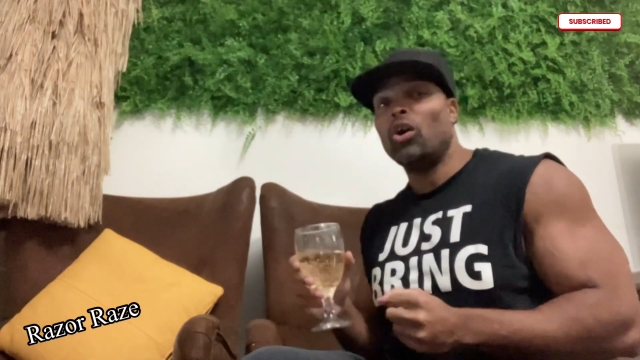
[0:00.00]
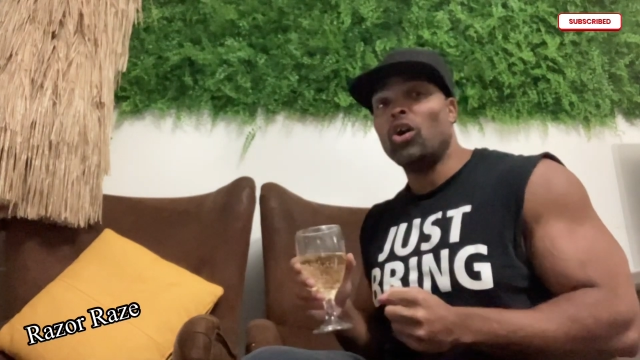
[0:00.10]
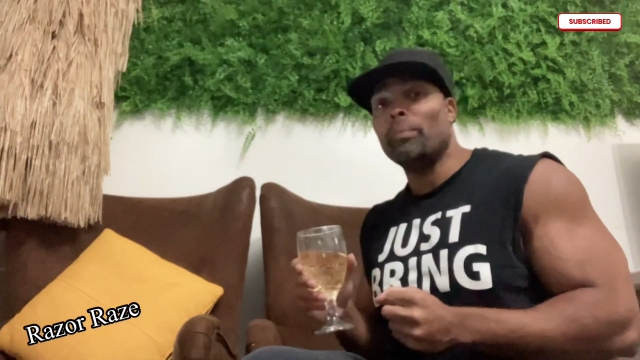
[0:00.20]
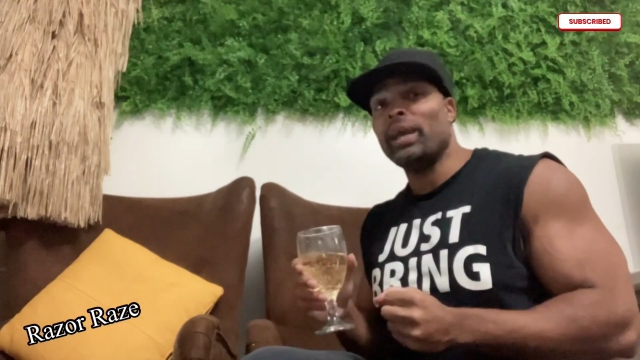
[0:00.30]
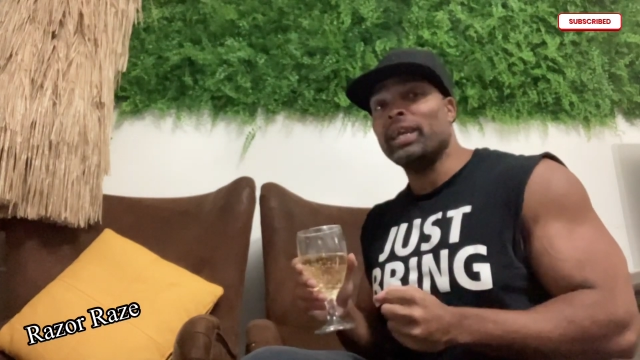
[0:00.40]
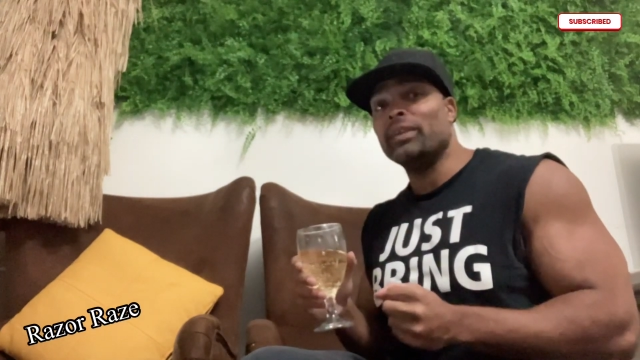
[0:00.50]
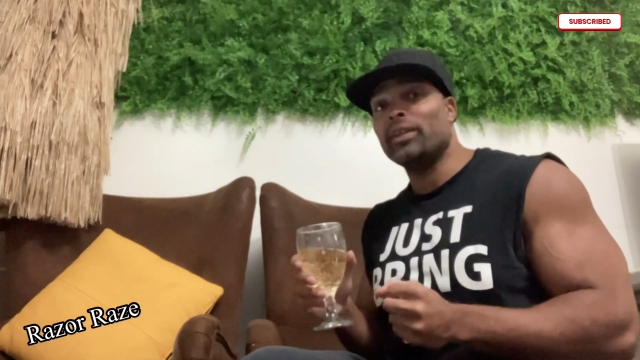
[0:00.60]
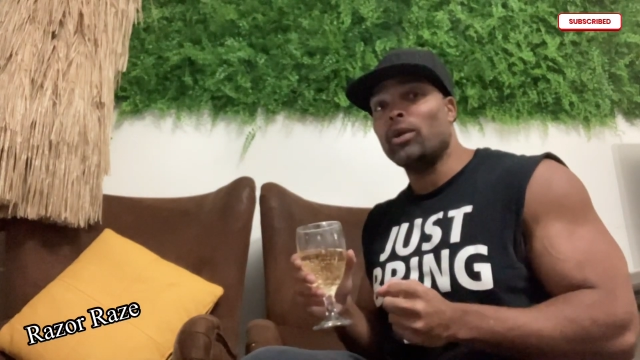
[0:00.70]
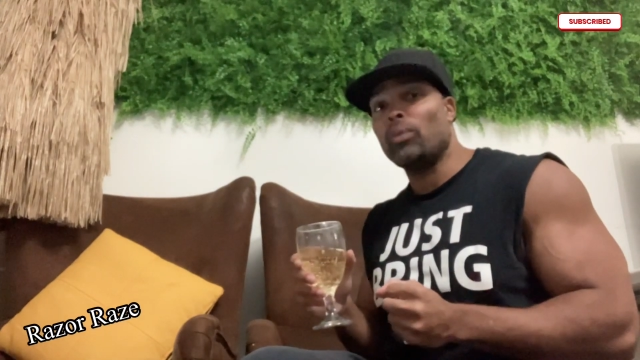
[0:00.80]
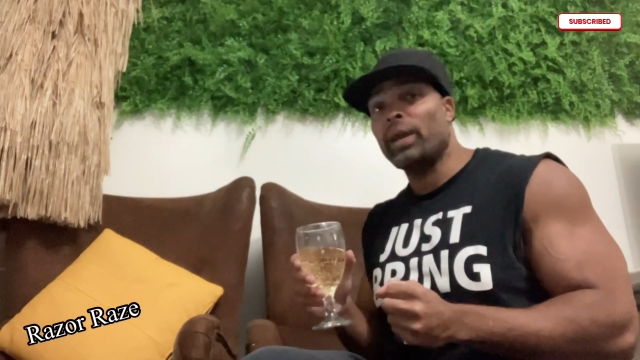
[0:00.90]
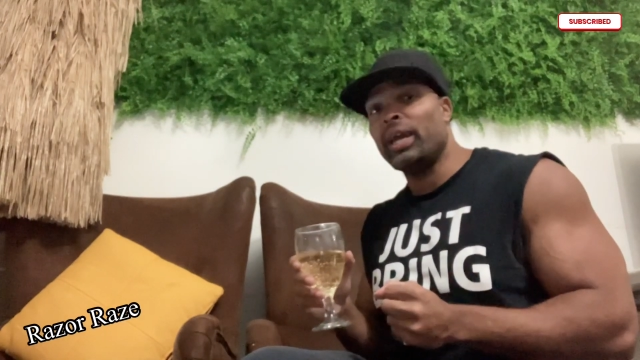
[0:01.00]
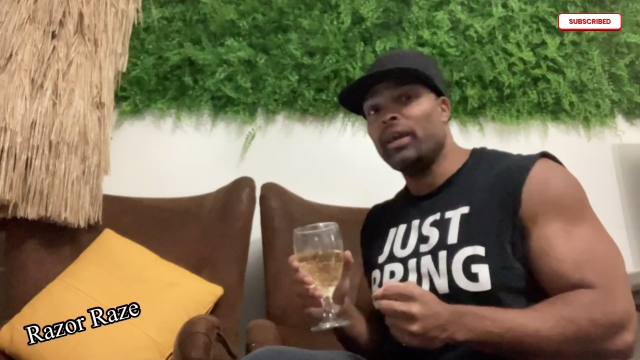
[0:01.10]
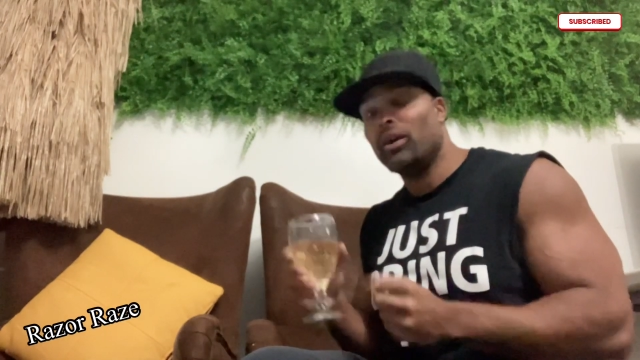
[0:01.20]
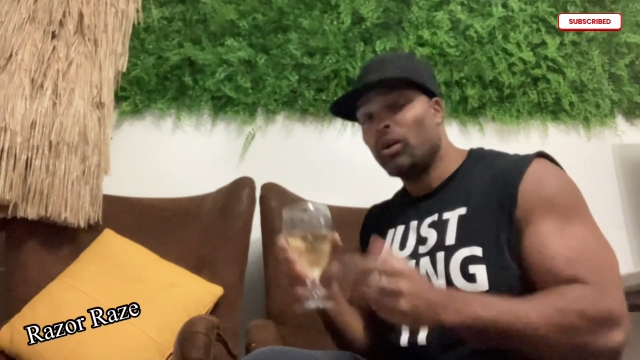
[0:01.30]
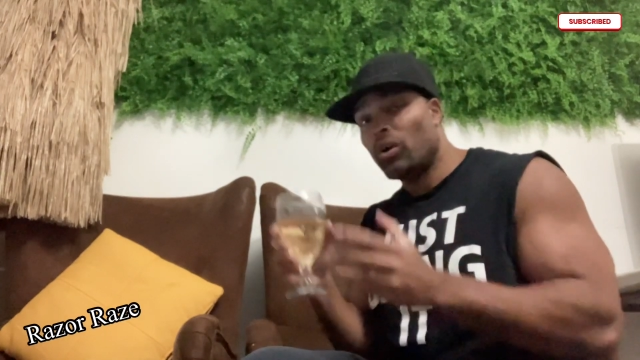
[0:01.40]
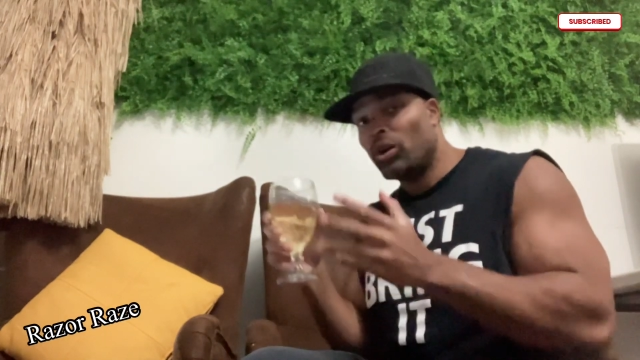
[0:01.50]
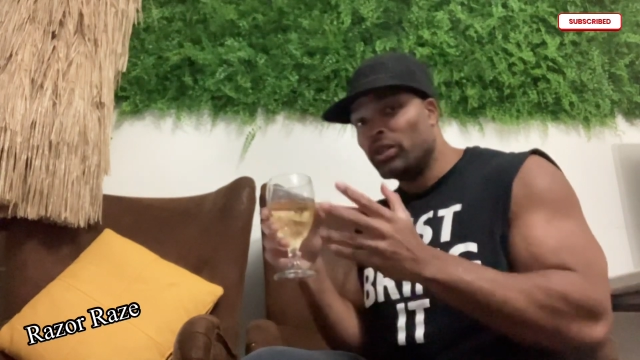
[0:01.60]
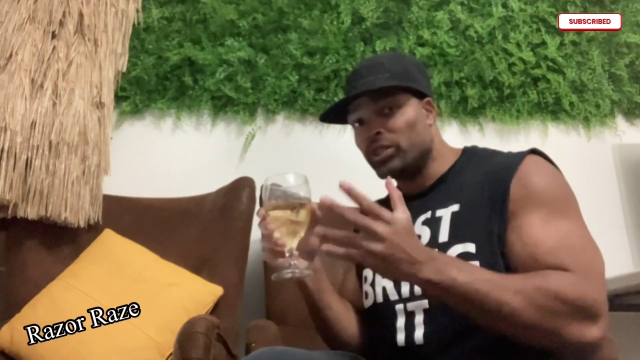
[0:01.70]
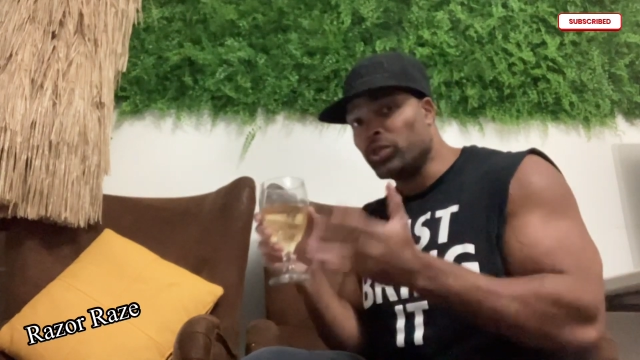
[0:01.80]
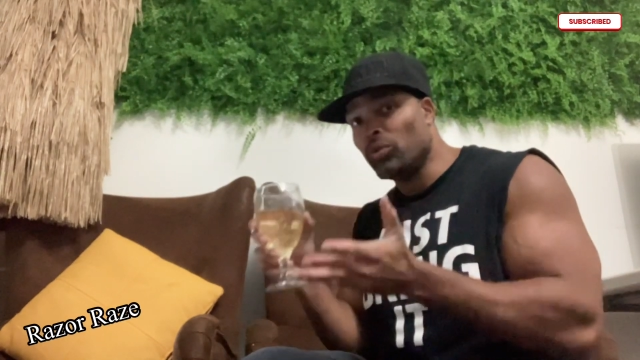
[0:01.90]
are making their way
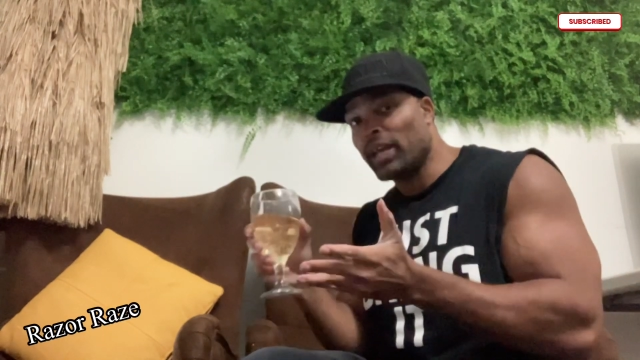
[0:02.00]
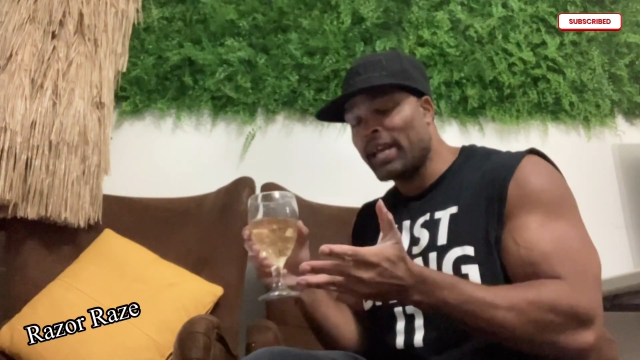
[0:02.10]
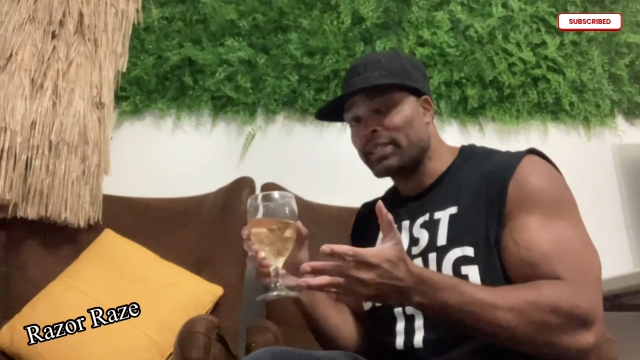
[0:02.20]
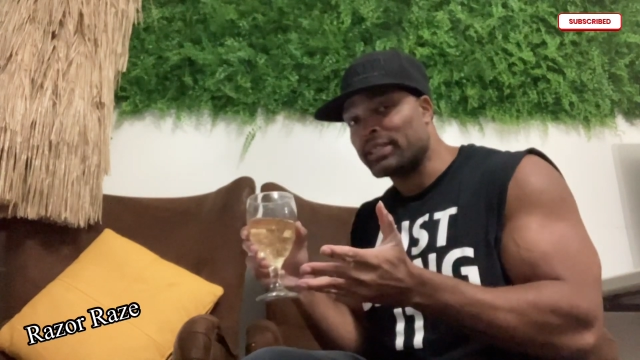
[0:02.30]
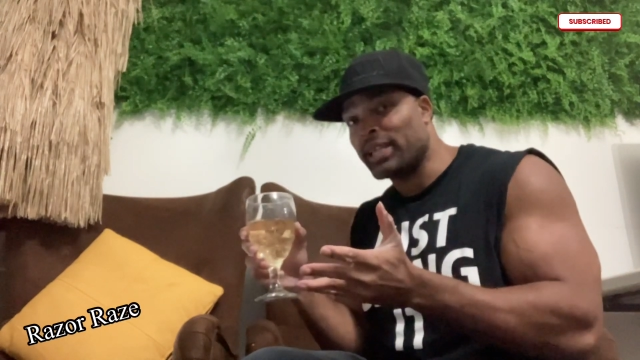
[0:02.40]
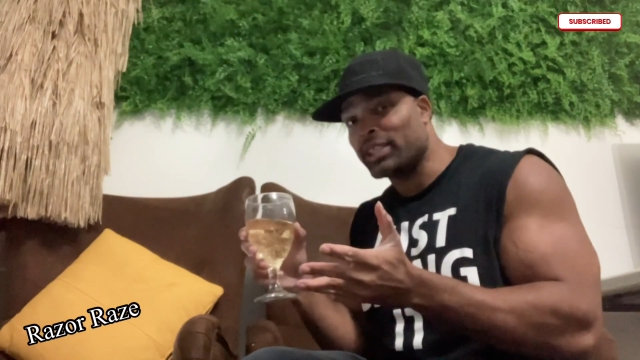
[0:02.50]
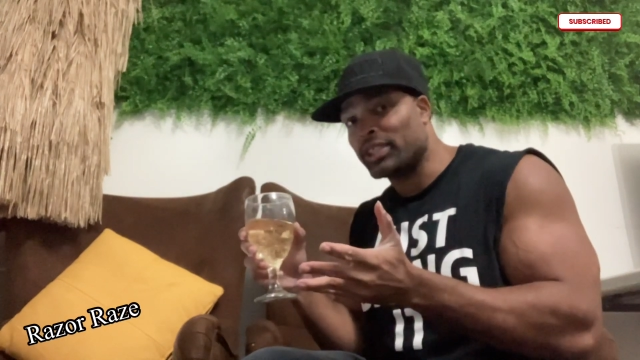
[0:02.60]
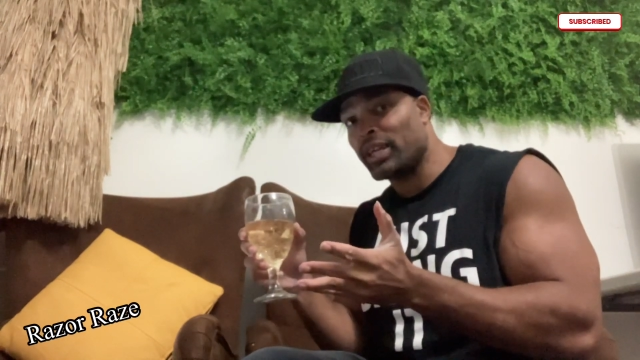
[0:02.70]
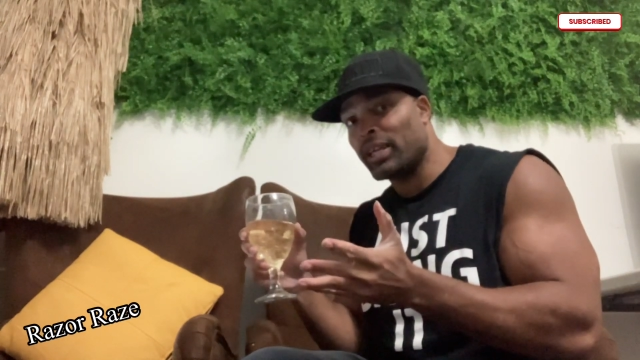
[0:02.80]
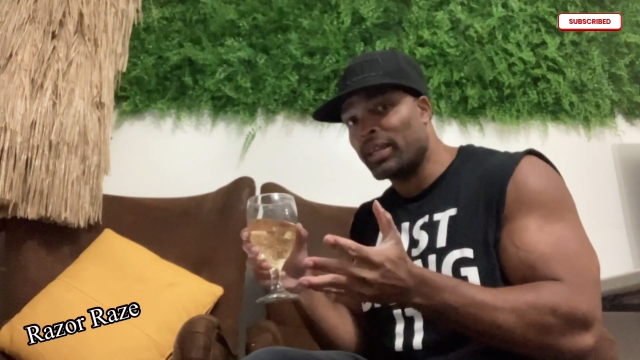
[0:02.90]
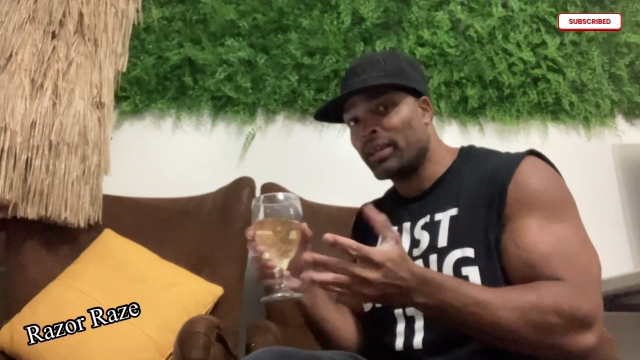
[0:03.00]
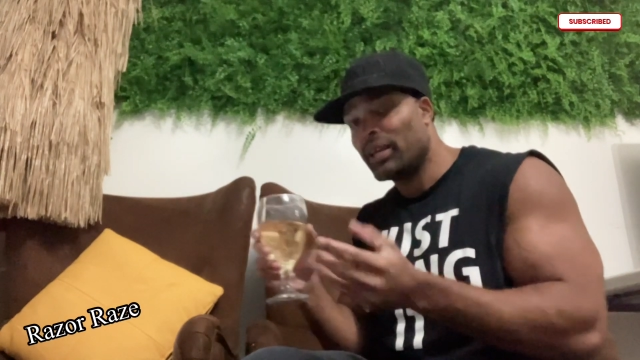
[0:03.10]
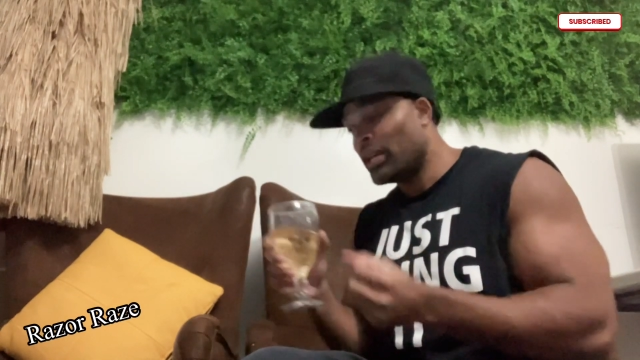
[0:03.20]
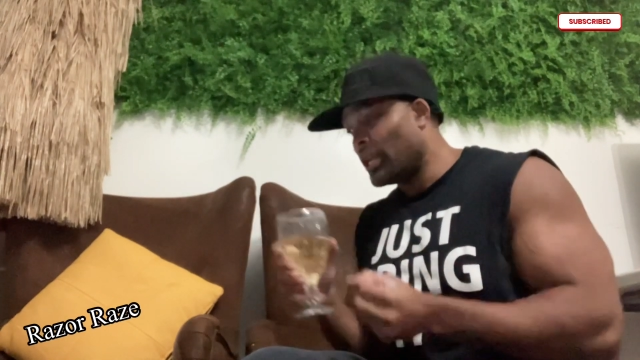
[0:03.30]
to that section